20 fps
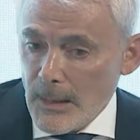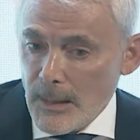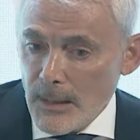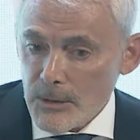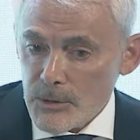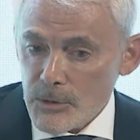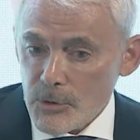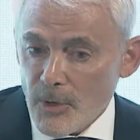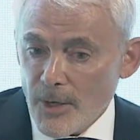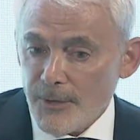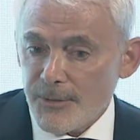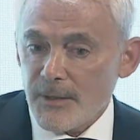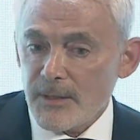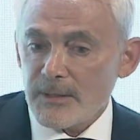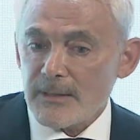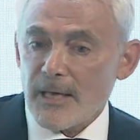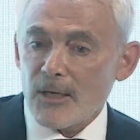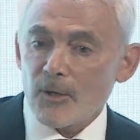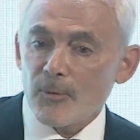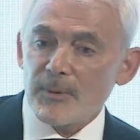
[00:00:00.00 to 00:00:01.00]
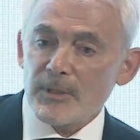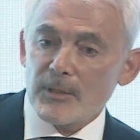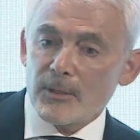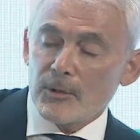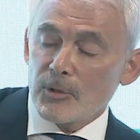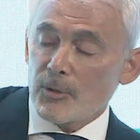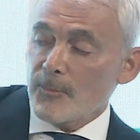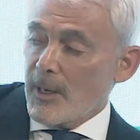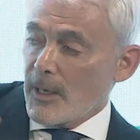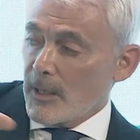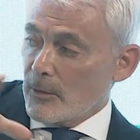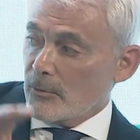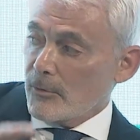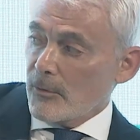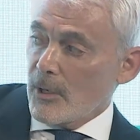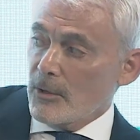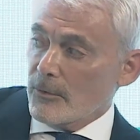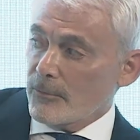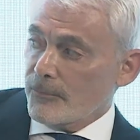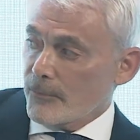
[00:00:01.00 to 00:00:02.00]
So I think that'll be the new
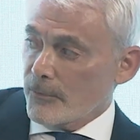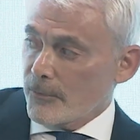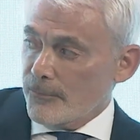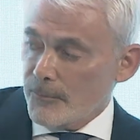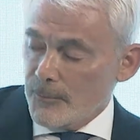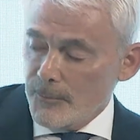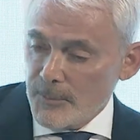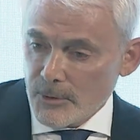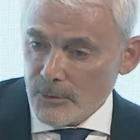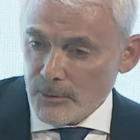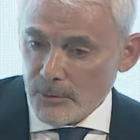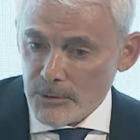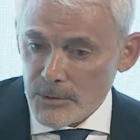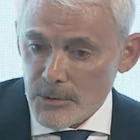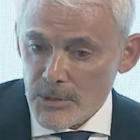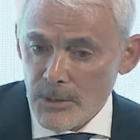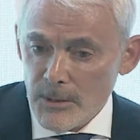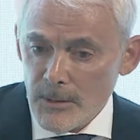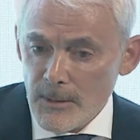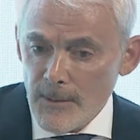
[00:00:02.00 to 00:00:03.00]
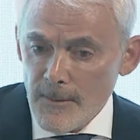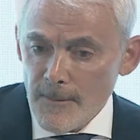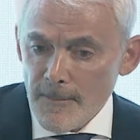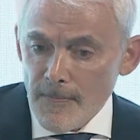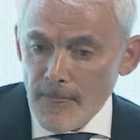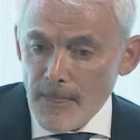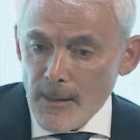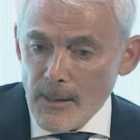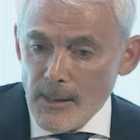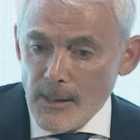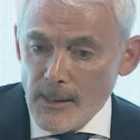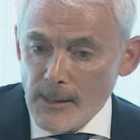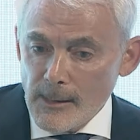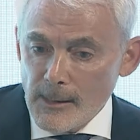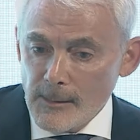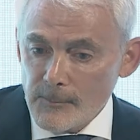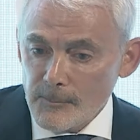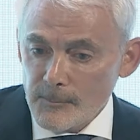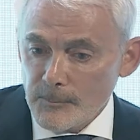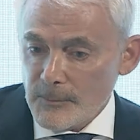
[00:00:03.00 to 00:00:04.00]
battleground for minerals.
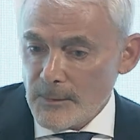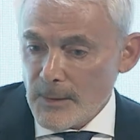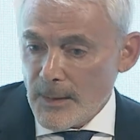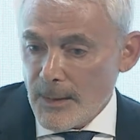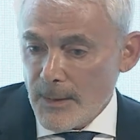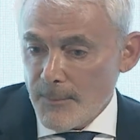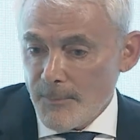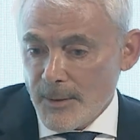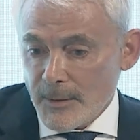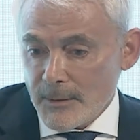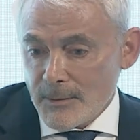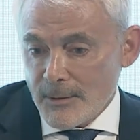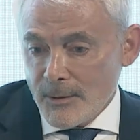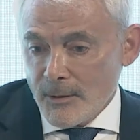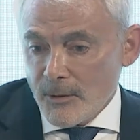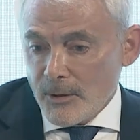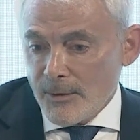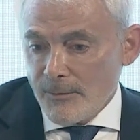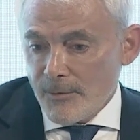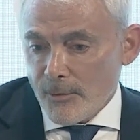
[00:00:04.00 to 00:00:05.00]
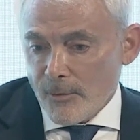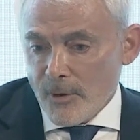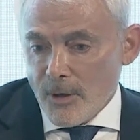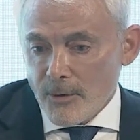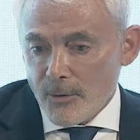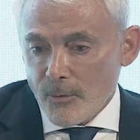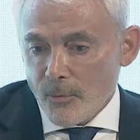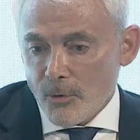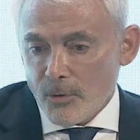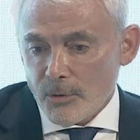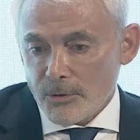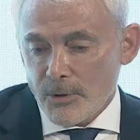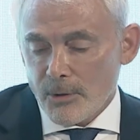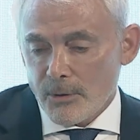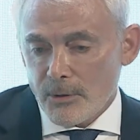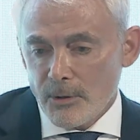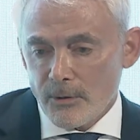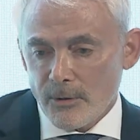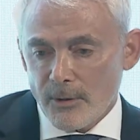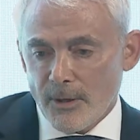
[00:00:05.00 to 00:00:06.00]
But even around the world, you
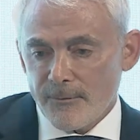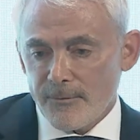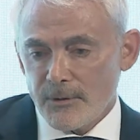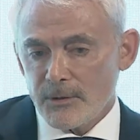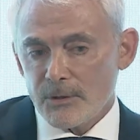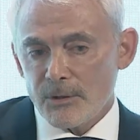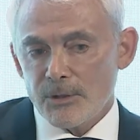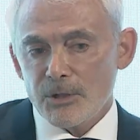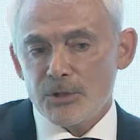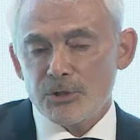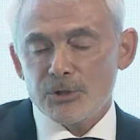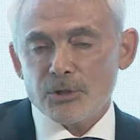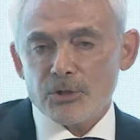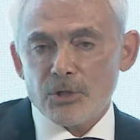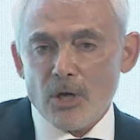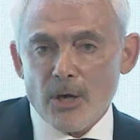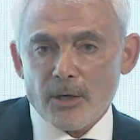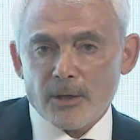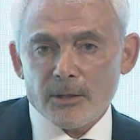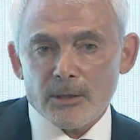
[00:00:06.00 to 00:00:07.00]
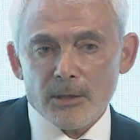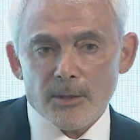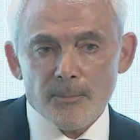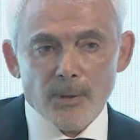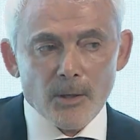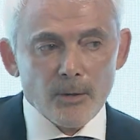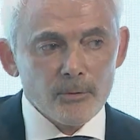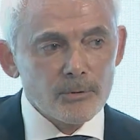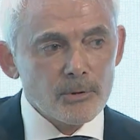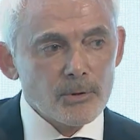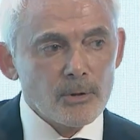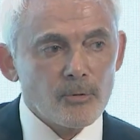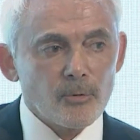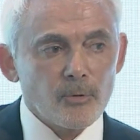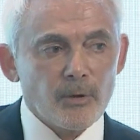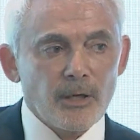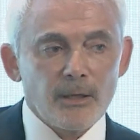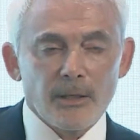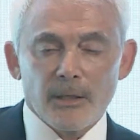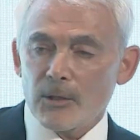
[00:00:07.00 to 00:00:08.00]
have Indonesia talking about
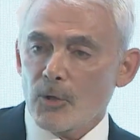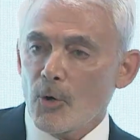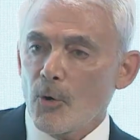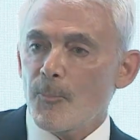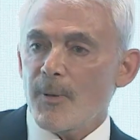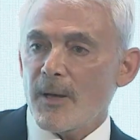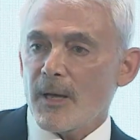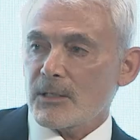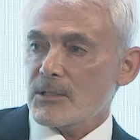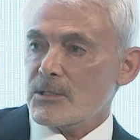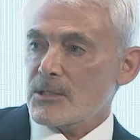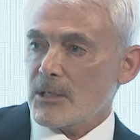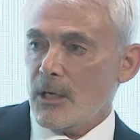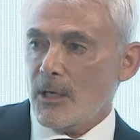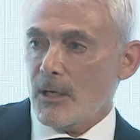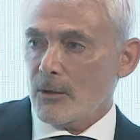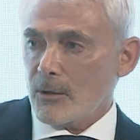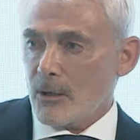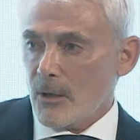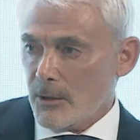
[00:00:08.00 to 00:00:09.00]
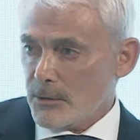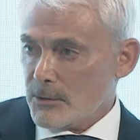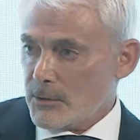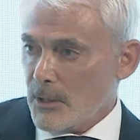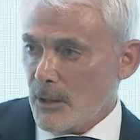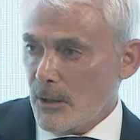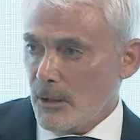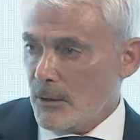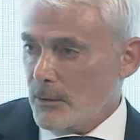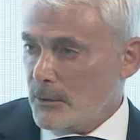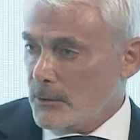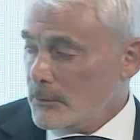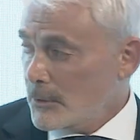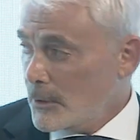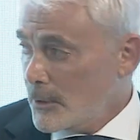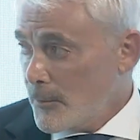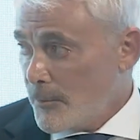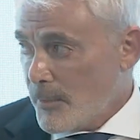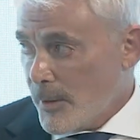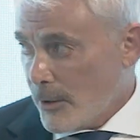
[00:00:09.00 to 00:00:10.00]
creating an OPEC-style cartel on
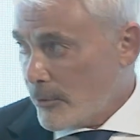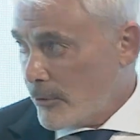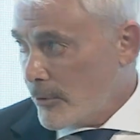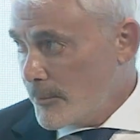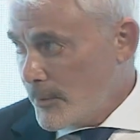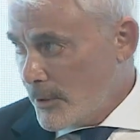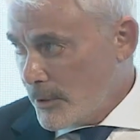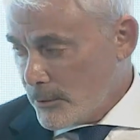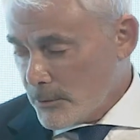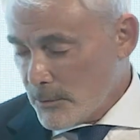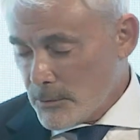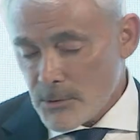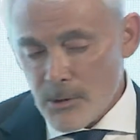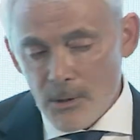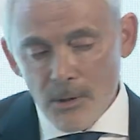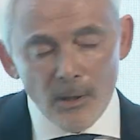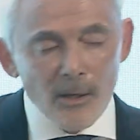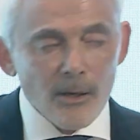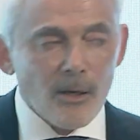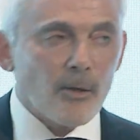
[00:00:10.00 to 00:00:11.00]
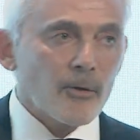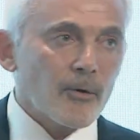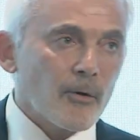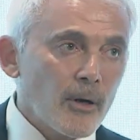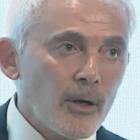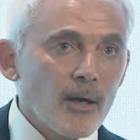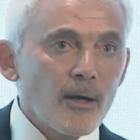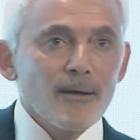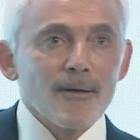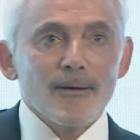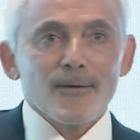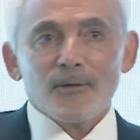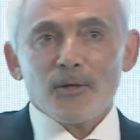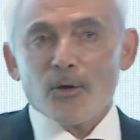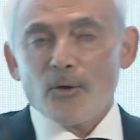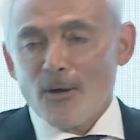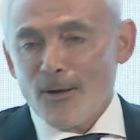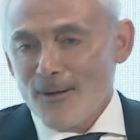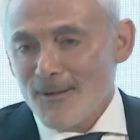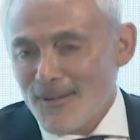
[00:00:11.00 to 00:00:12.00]
battery minerals. Although, I don't